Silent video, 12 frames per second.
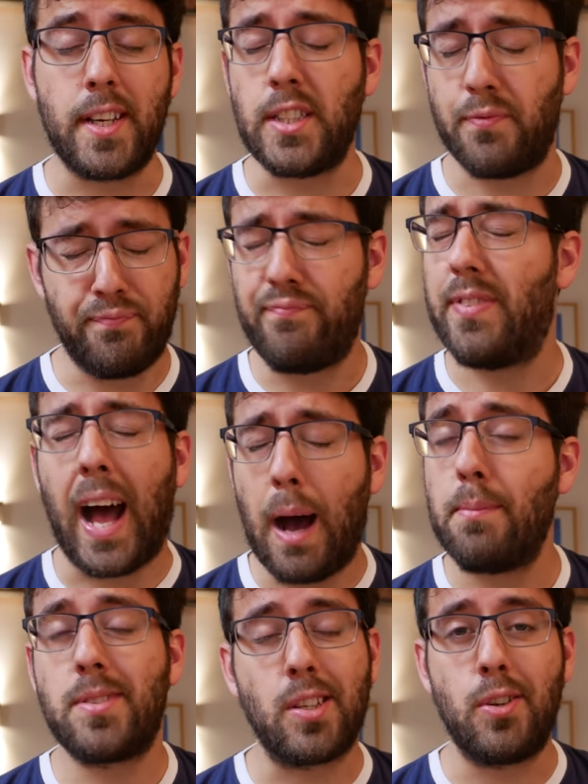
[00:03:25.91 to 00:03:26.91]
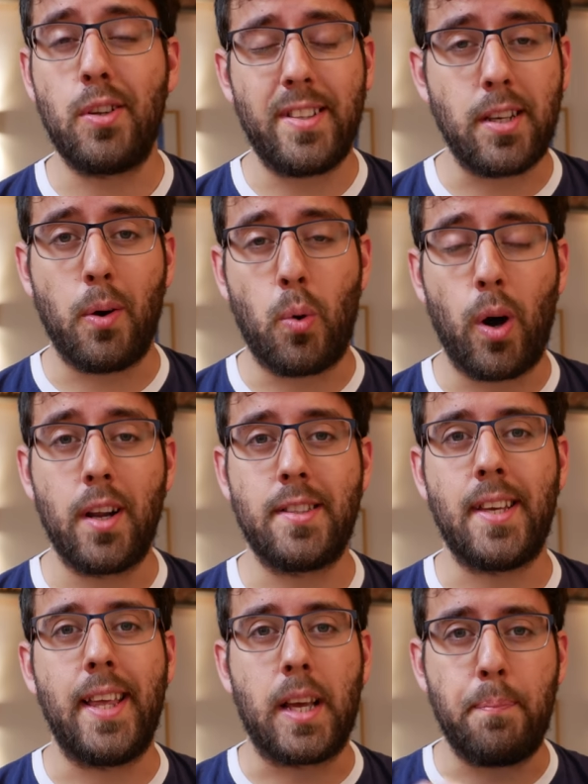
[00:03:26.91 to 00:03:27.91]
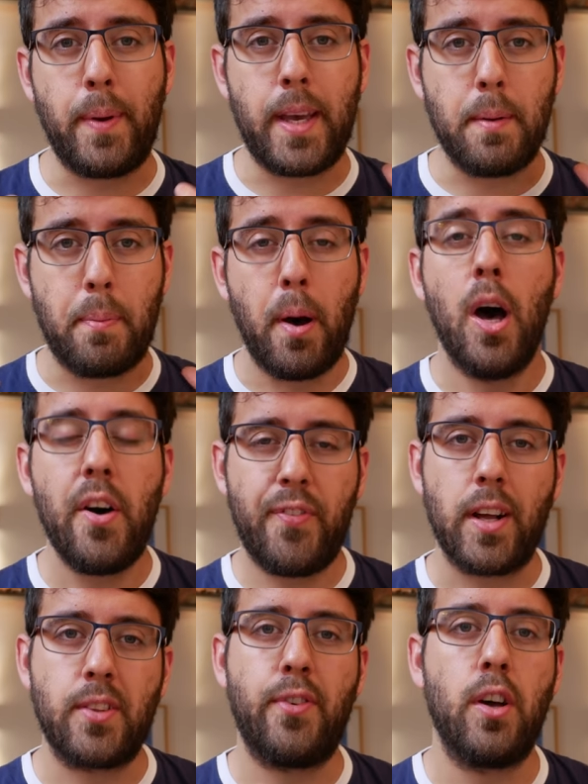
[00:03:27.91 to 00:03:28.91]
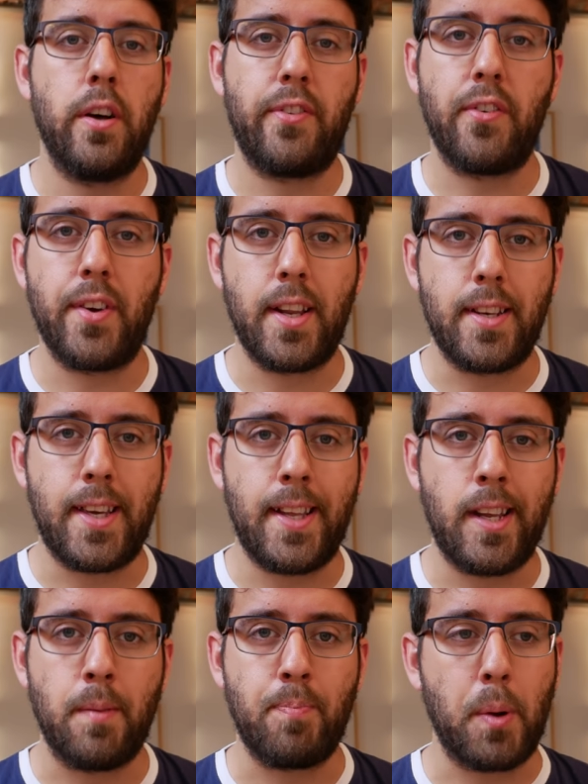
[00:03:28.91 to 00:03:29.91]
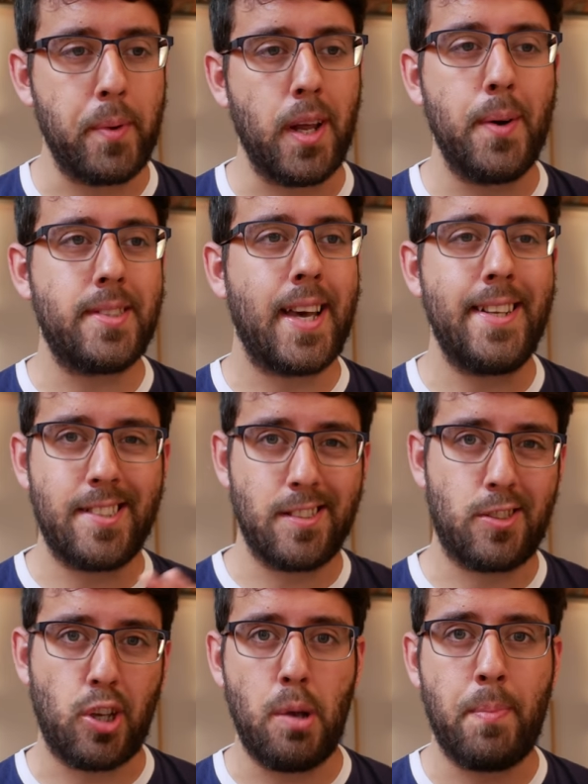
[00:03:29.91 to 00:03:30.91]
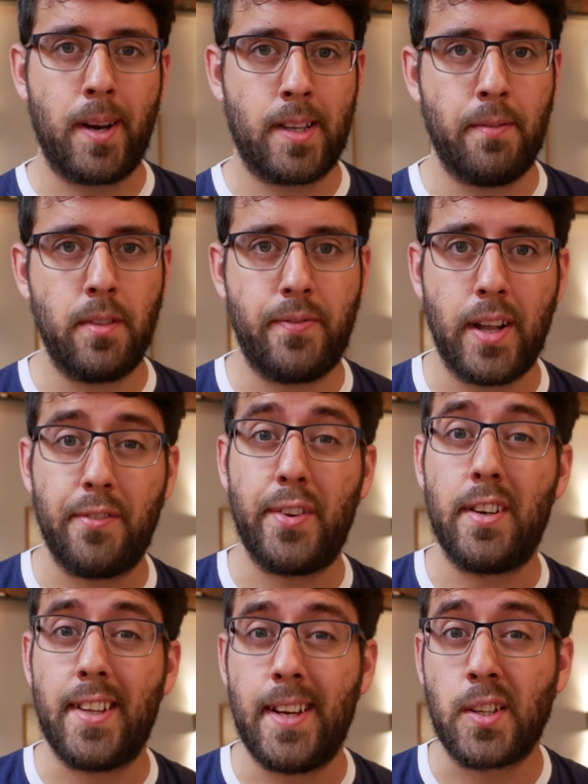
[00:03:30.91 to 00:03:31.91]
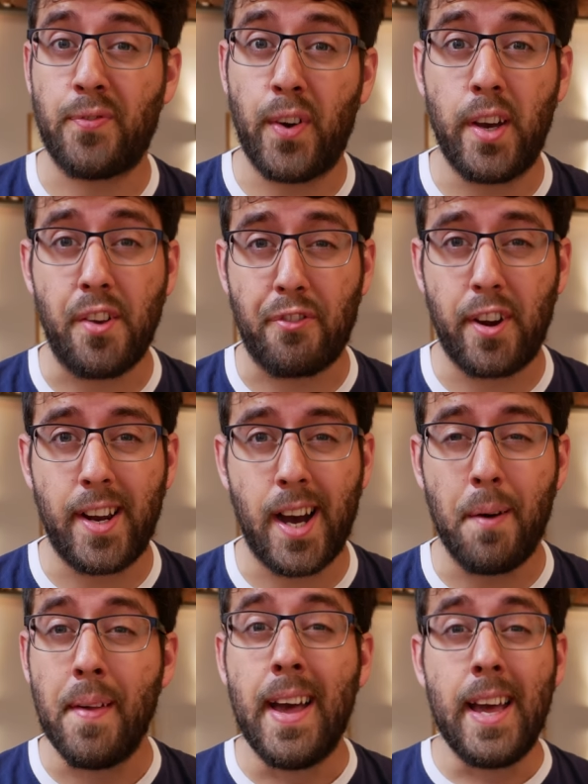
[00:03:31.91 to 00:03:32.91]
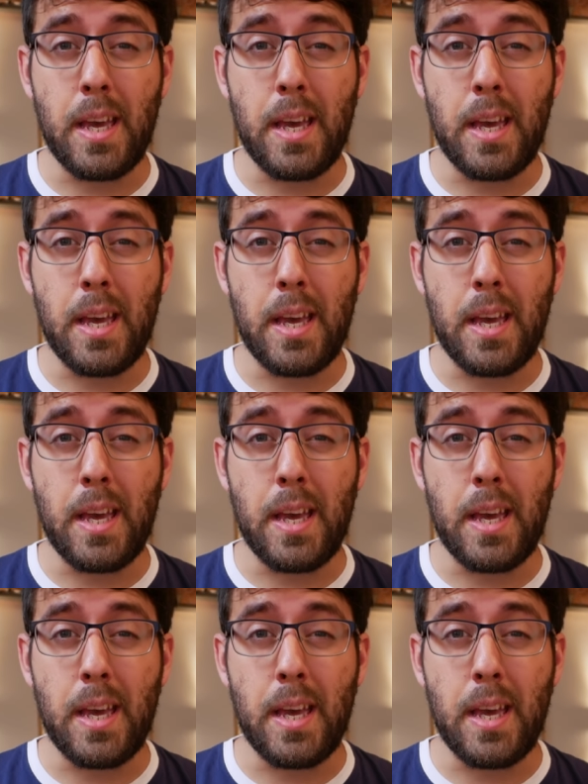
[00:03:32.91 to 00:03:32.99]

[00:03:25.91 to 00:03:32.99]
He's absolutely top quality. He could be a perfect foil for Fernandinho. And we know his age isn't too bad given the fact that Fernandinho's 33 now.